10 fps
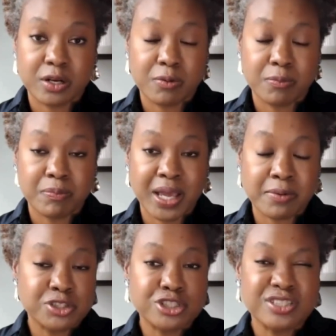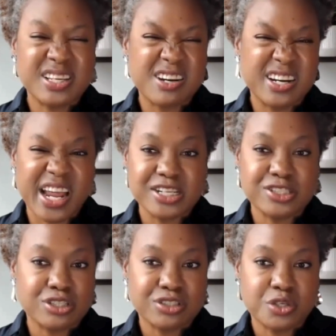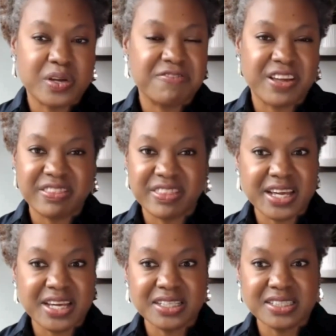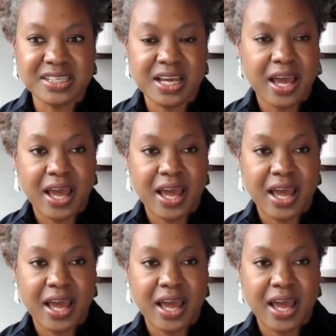You know, it was just their nature to invent things.